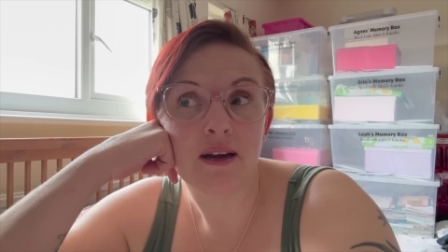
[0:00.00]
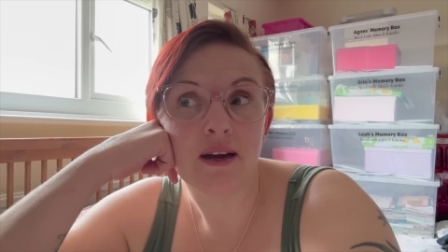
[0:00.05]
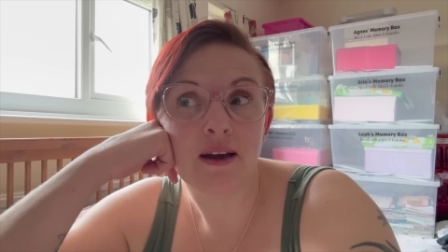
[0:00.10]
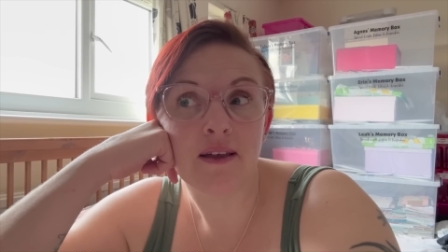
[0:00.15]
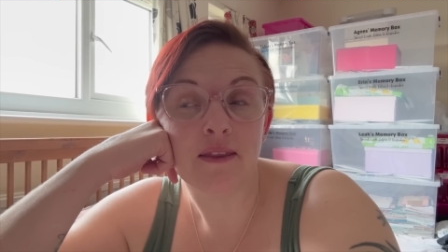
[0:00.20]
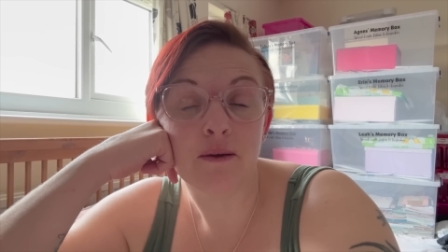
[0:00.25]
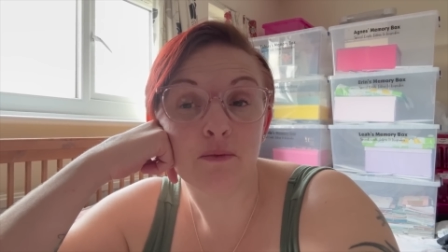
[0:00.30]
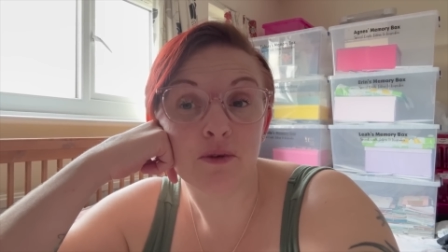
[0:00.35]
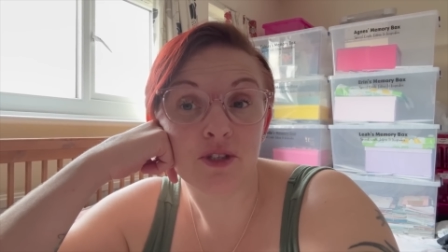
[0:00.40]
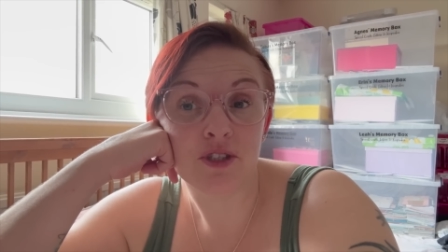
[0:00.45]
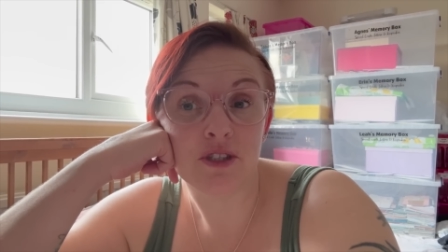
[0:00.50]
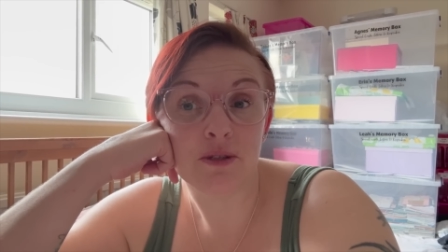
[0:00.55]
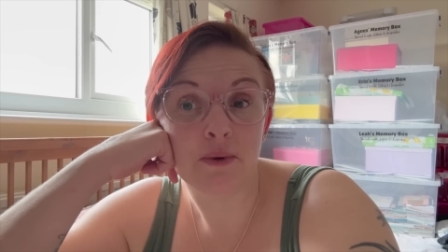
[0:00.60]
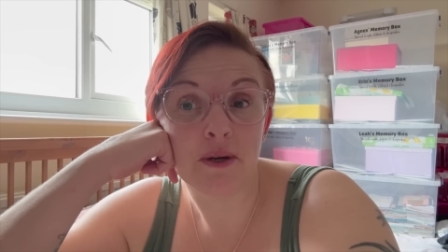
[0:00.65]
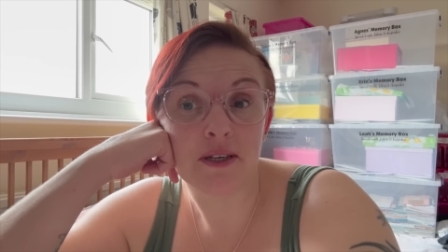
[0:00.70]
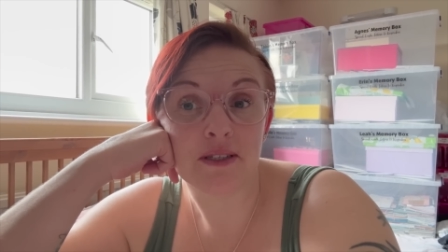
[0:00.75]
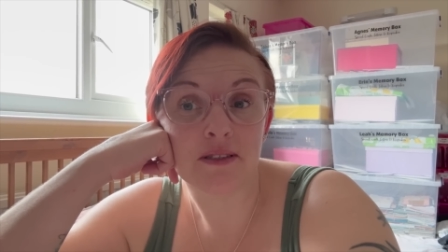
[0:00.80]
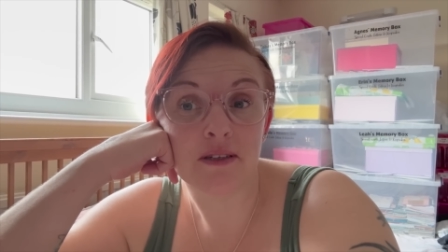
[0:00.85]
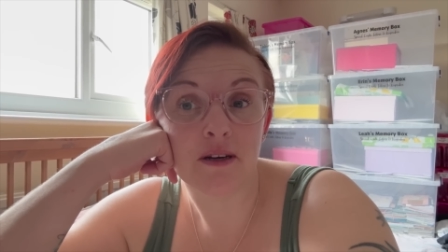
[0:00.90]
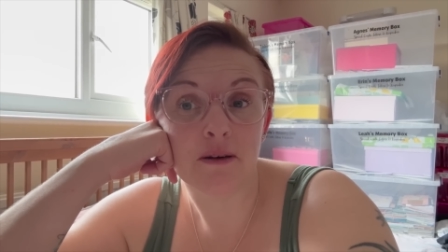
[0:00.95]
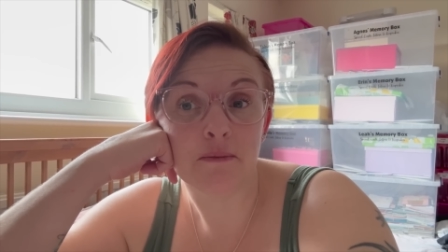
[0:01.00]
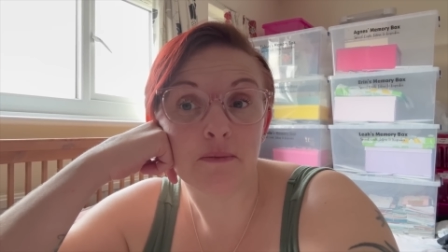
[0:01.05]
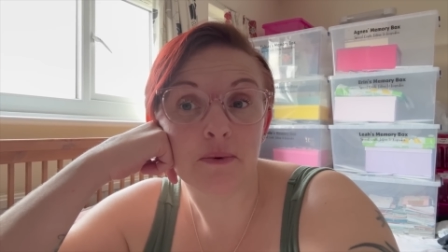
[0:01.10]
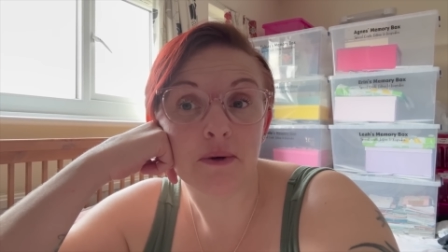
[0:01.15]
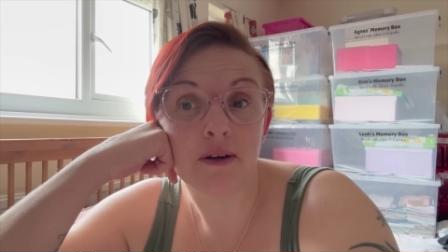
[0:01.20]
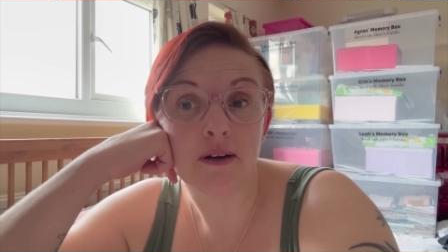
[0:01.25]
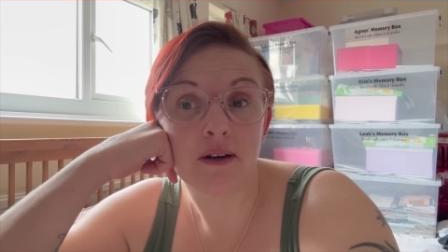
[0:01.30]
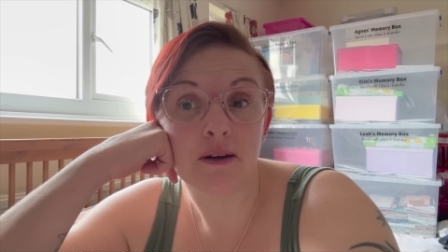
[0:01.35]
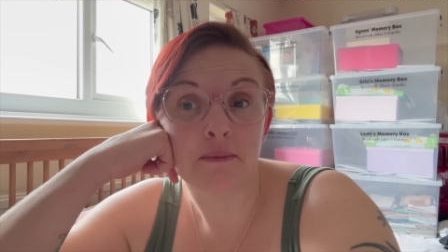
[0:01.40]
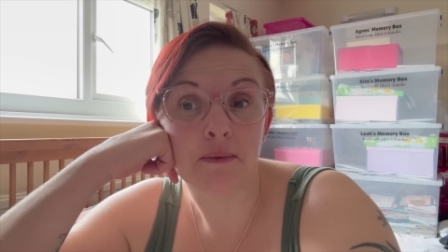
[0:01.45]
and then when she wakes up,
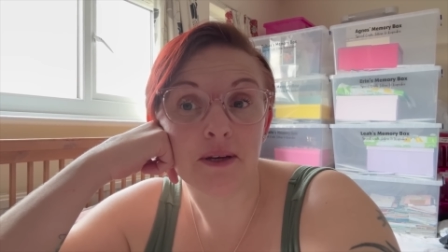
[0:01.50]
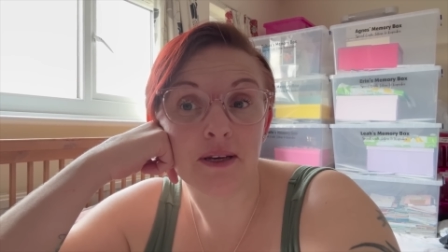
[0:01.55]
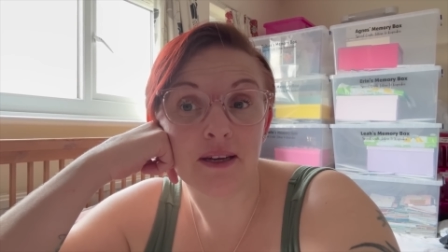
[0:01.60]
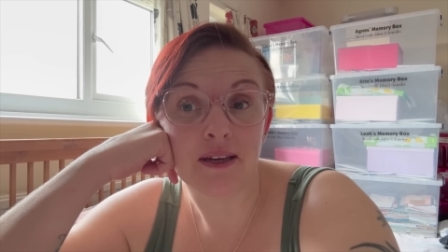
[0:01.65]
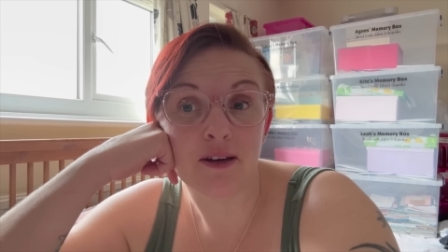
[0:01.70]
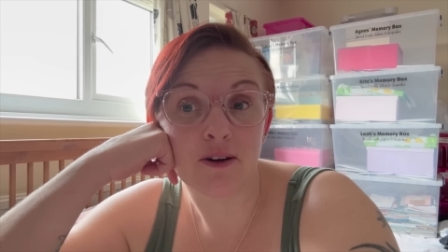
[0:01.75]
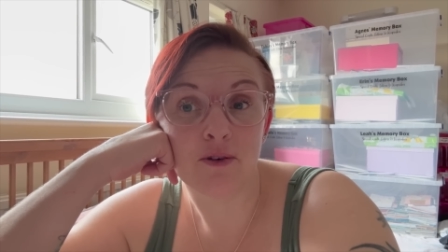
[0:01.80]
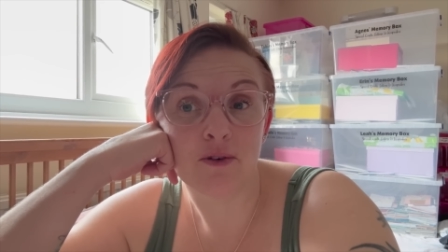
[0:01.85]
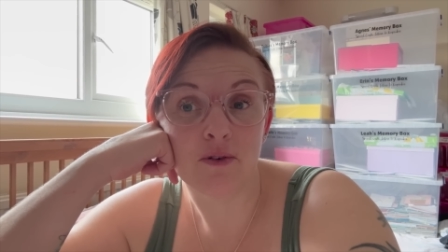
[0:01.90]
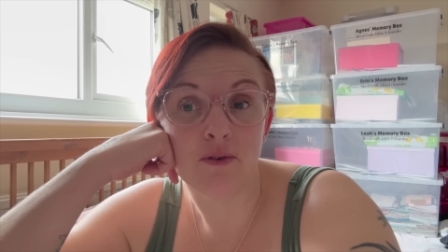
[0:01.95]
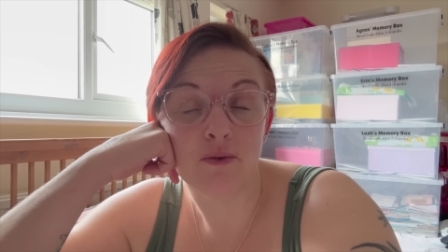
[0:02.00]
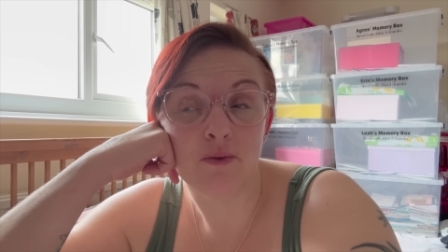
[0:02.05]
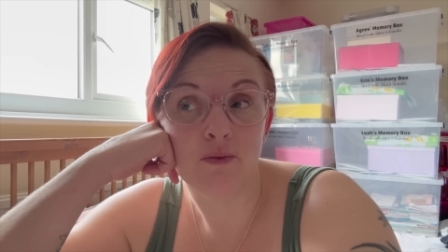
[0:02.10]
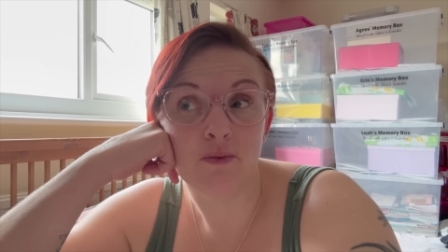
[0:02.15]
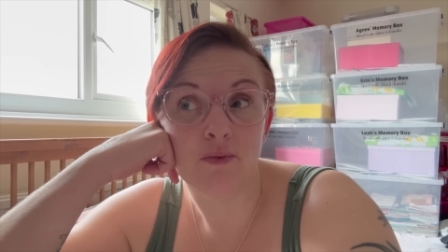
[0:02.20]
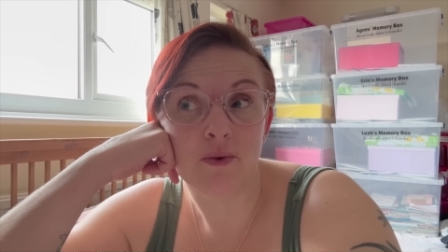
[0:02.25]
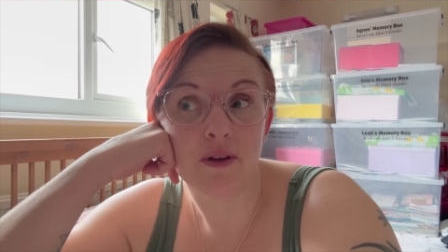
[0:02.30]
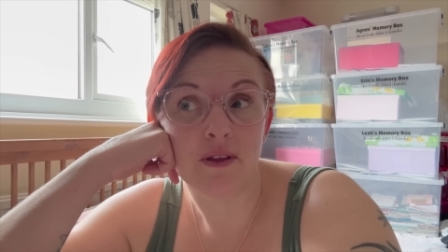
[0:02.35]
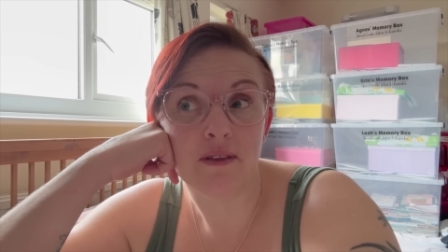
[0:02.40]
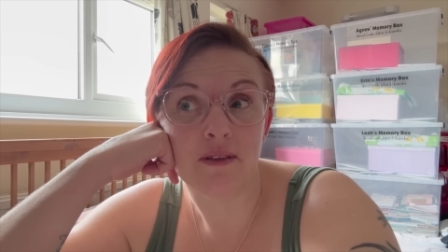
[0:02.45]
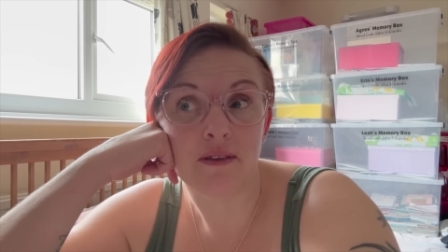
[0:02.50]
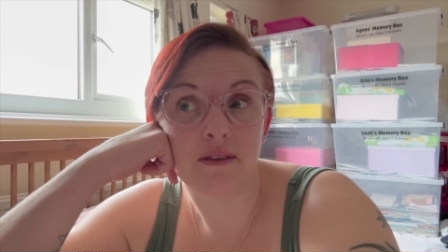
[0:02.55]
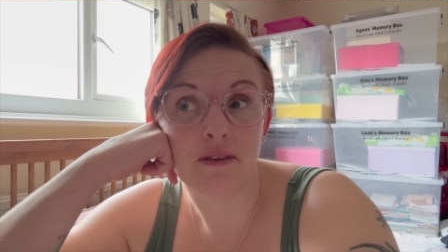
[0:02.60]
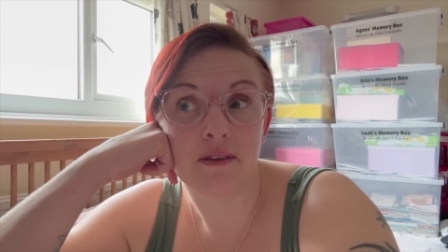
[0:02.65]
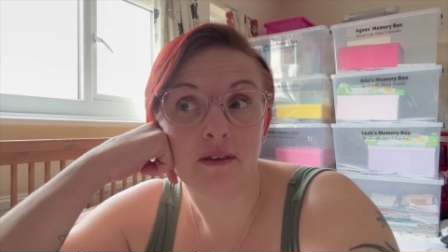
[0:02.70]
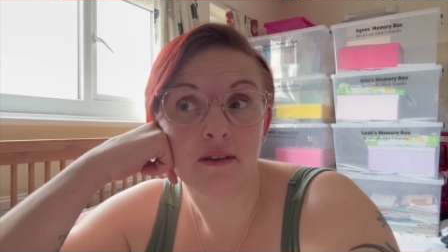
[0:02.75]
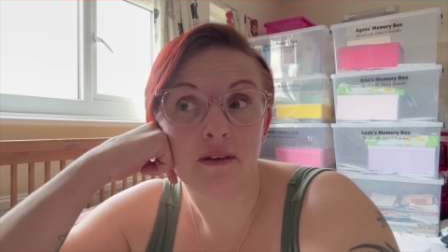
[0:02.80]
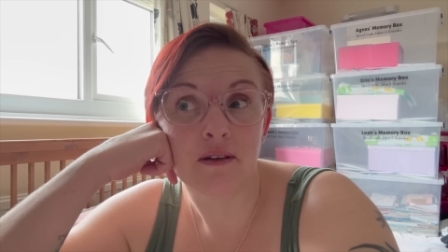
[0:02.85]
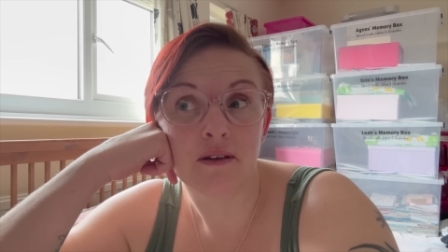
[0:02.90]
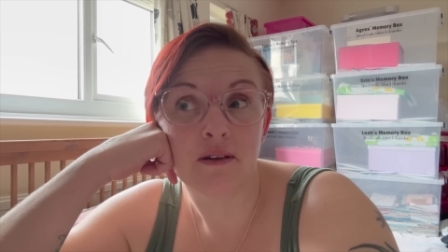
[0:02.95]
I'm going to get on
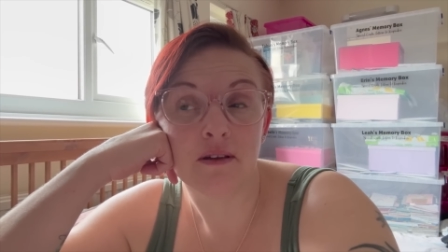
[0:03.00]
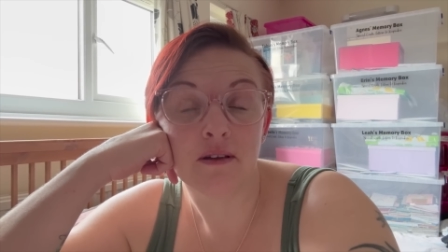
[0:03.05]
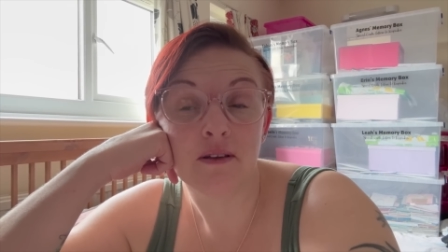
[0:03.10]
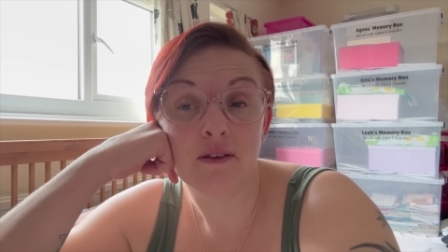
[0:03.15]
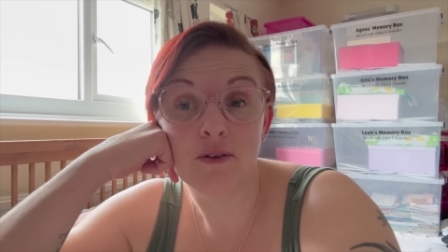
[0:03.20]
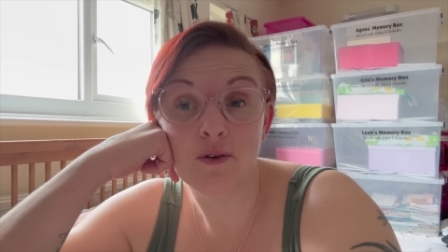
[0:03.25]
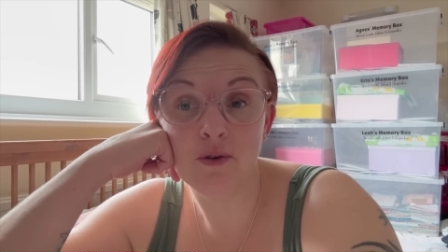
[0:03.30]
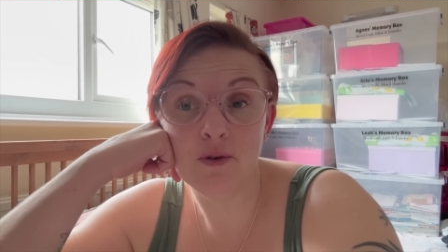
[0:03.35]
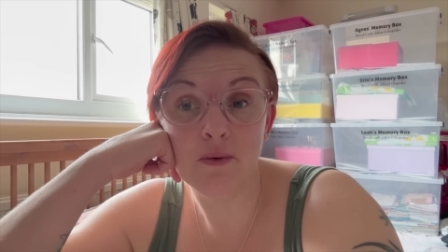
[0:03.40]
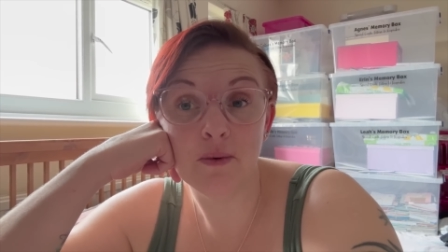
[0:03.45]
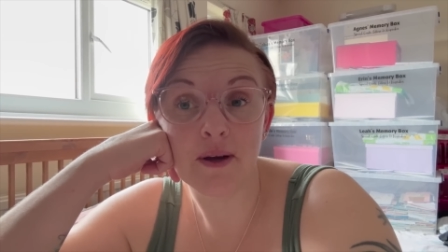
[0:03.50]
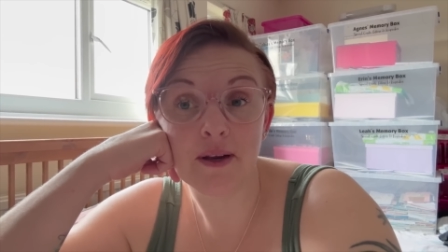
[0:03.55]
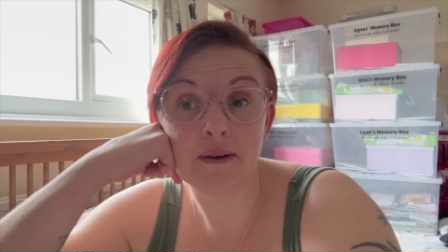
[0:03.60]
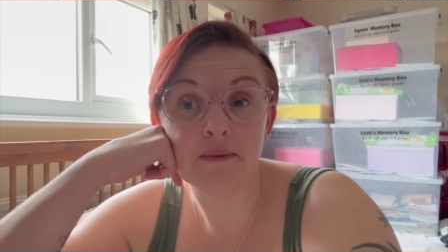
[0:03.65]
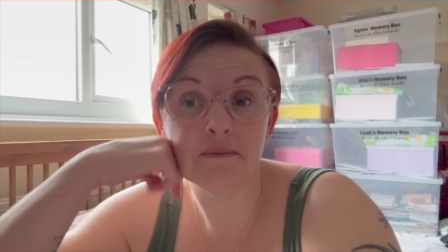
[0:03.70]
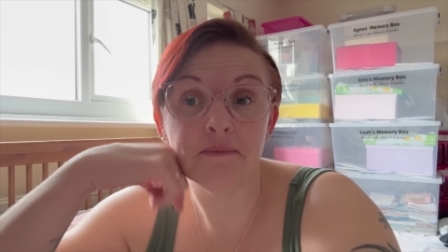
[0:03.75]
with the hallway.